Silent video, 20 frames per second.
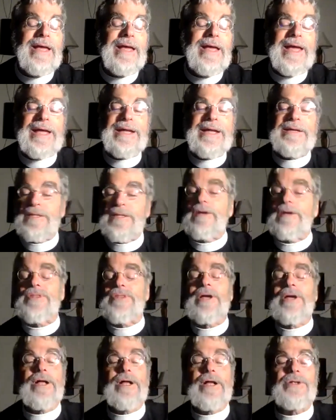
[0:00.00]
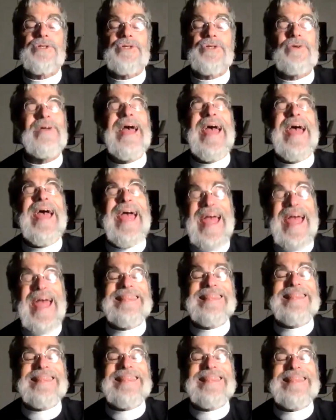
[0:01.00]
And the culture at
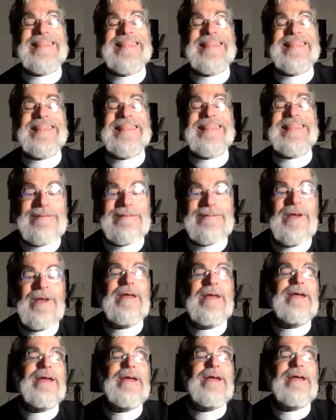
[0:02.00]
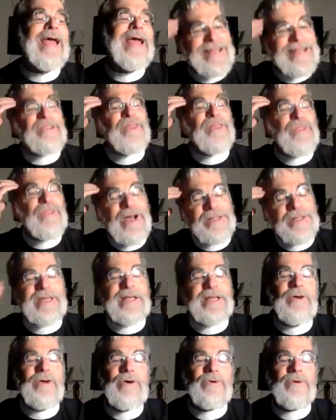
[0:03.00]
that time hadn't thought
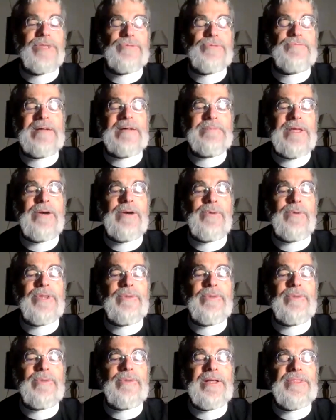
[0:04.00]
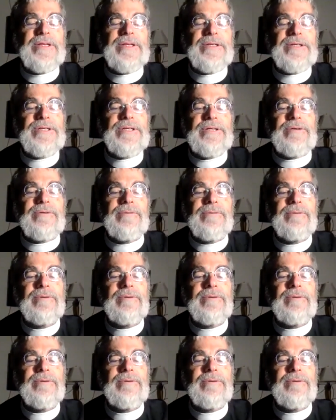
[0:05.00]
that, oh, this might be a worthwhile thing to do.